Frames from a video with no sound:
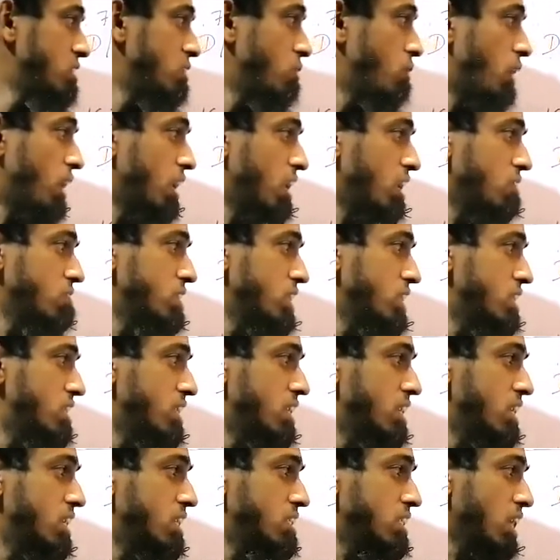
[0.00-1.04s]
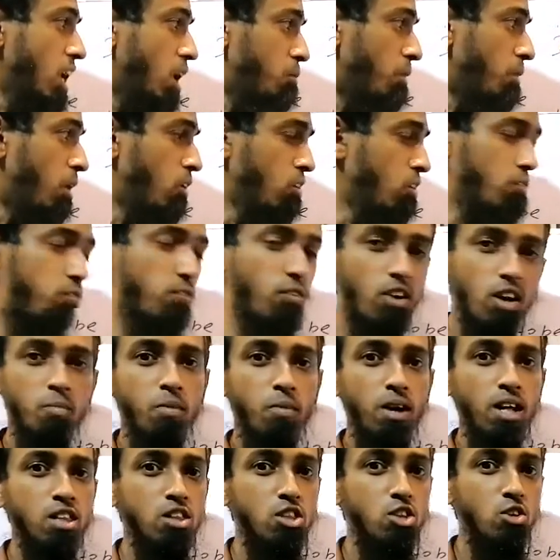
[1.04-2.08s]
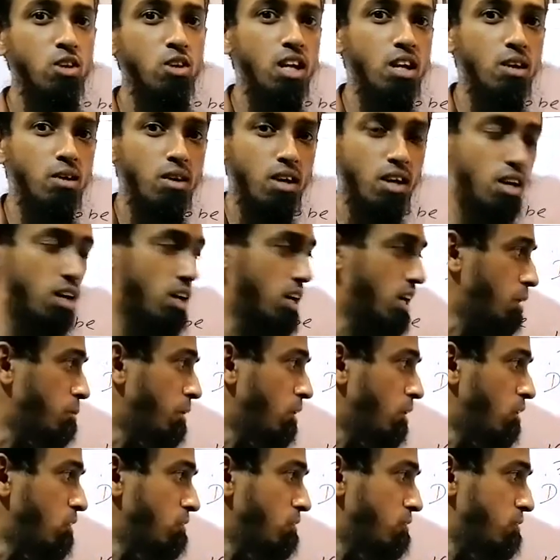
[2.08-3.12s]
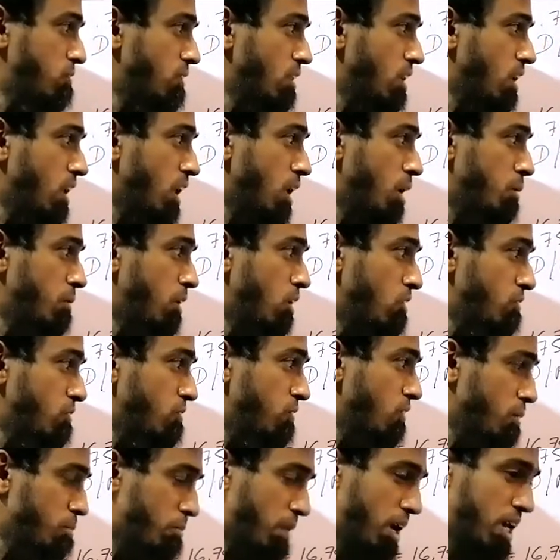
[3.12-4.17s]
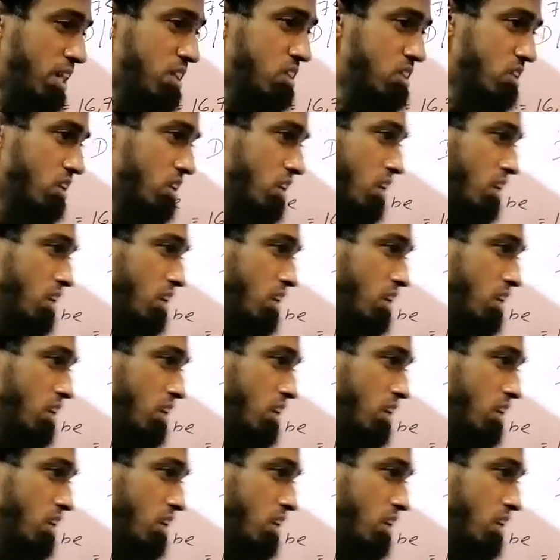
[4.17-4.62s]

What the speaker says: One of the thing is amount for a month, amount for a month.